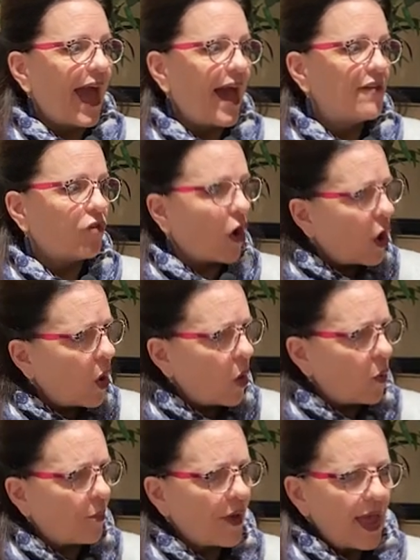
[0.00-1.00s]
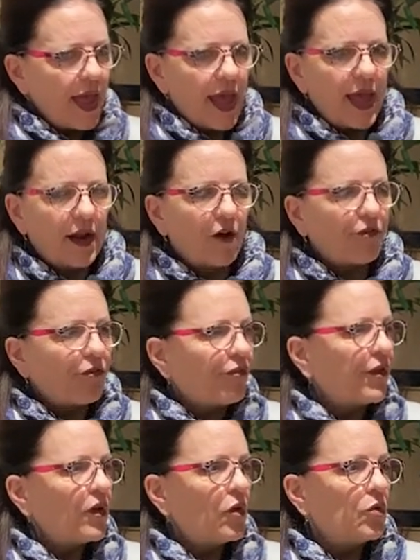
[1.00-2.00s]
have hope and are
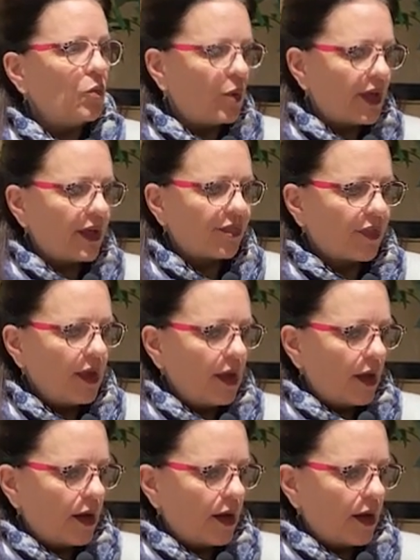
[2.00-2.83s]
filled with